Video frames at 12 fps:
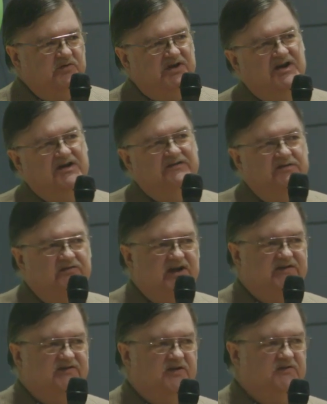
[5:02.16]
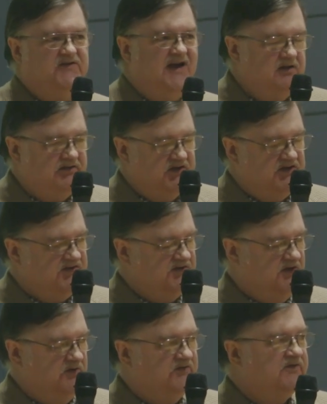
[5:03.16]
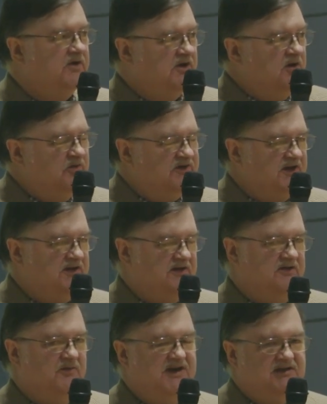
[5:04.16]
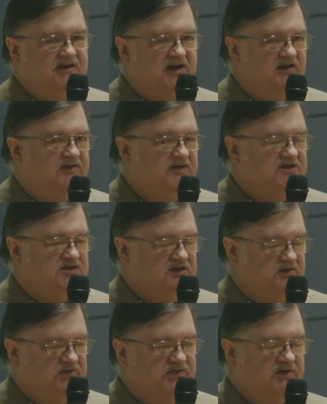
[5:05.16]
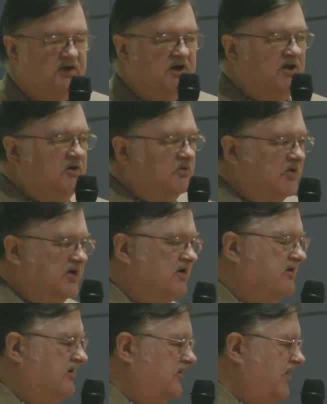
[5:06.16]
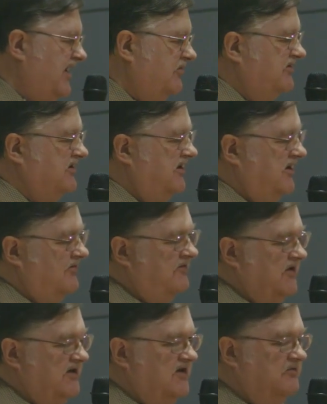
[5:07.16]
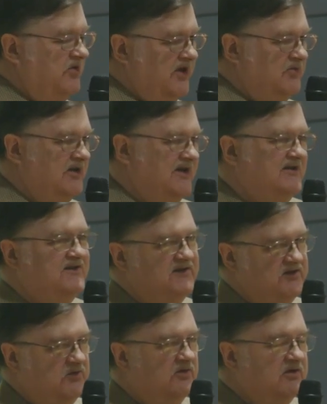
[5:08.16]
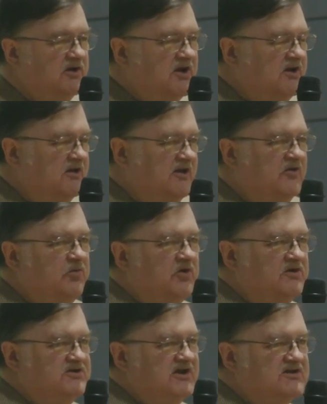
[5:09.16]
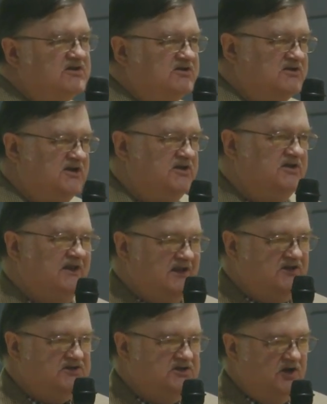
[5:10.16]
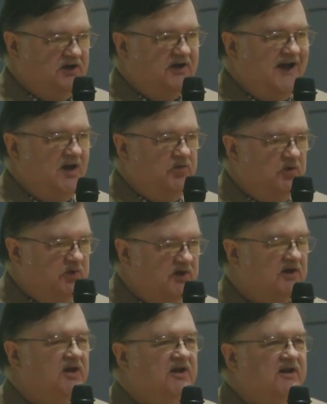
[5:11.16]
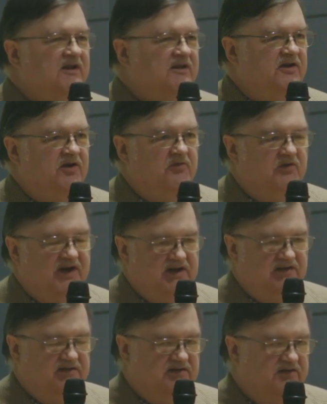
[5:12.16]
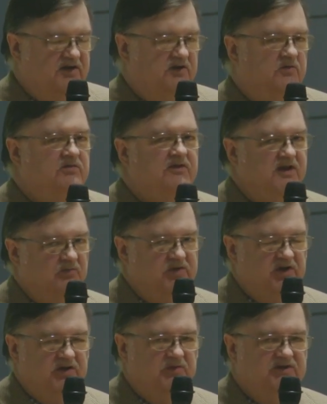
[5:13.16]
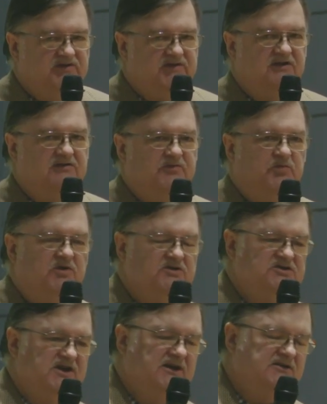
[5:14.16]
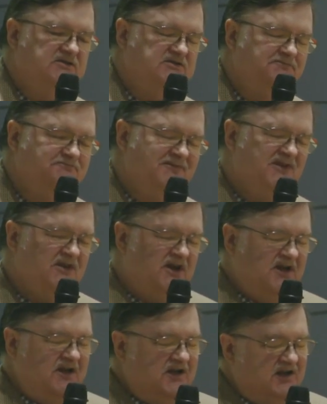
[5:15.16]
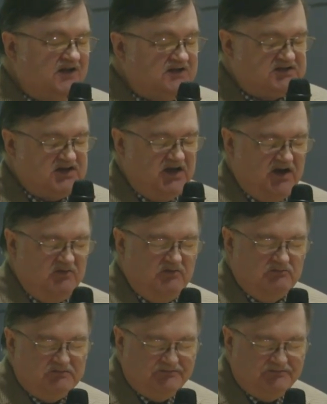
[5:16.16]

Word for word: we can't address those health issues, particularly the mental health issues, we're not going to be able to keep feeding people into these projects because they're, they're just not capable, they're not ready to do employment and skills projects. So,